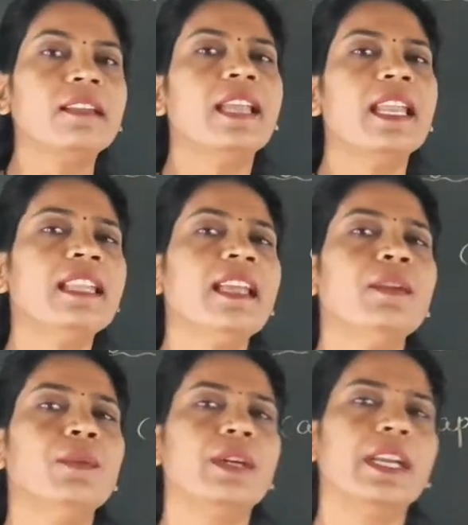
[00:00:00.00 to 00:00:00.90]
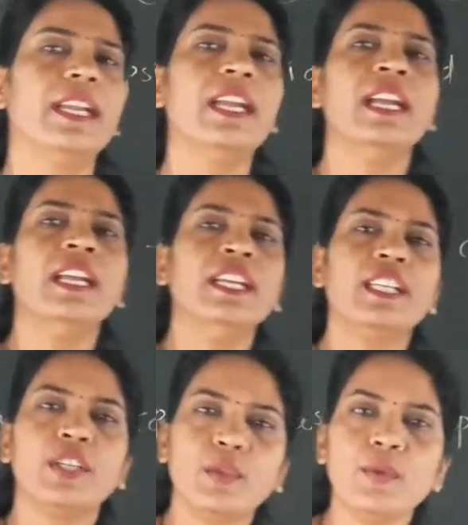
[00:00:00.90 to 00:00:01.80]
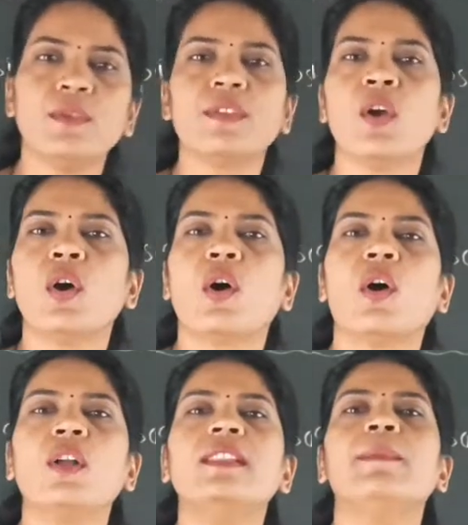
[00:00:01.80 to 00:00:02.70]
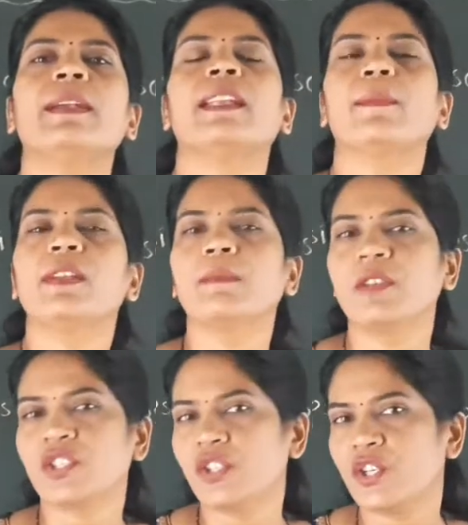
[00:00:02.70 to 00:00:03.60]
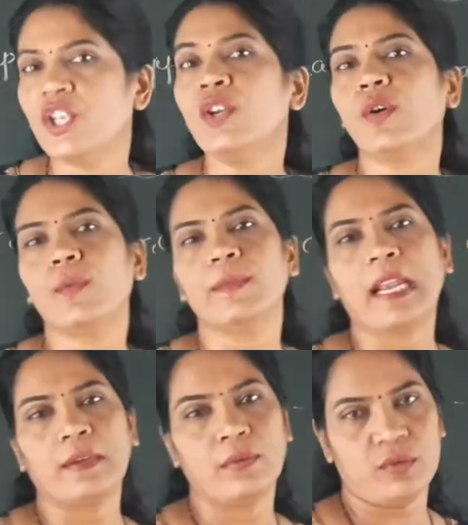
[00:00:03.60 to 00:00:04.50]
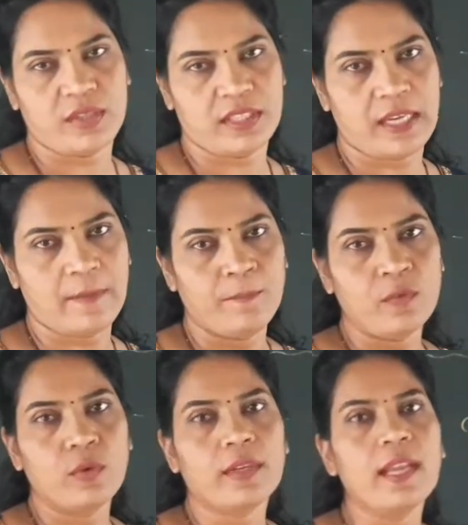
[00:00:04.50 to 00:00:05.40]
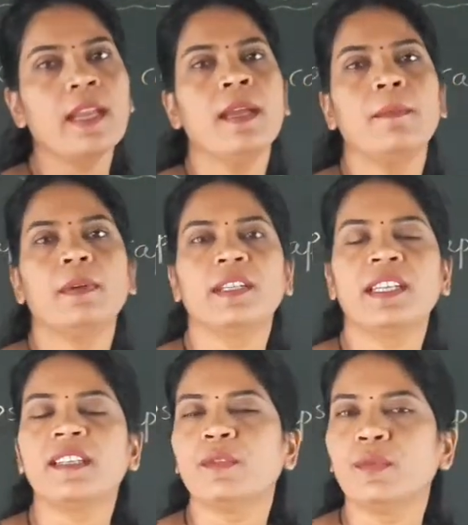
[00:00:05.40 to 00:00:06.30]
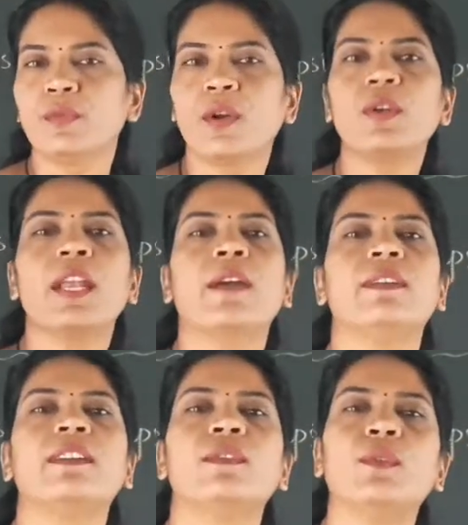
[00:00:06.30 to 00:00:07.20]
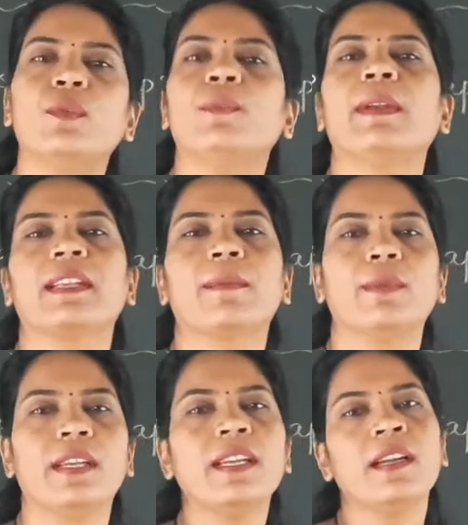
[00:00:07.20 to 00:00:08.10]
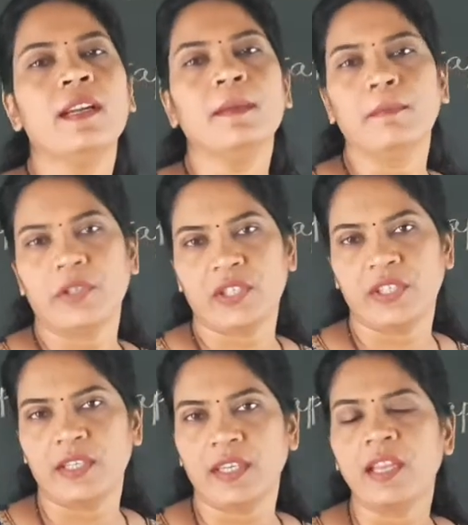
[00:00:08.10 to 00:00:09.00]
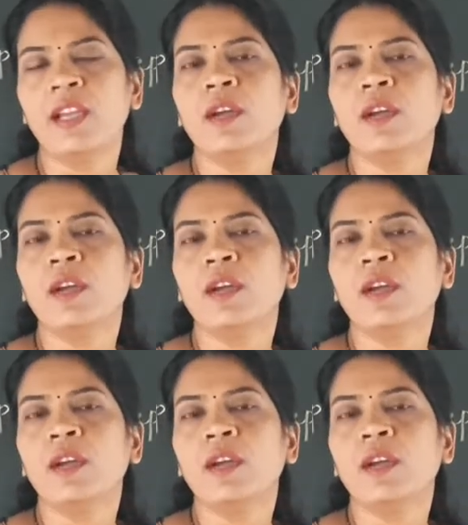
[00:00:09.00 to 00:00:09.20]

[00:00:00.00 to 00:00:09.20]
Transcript: then and then only it use all the metabolic machinery of that host cell. Okay, but it do not have its own metabolic machinery.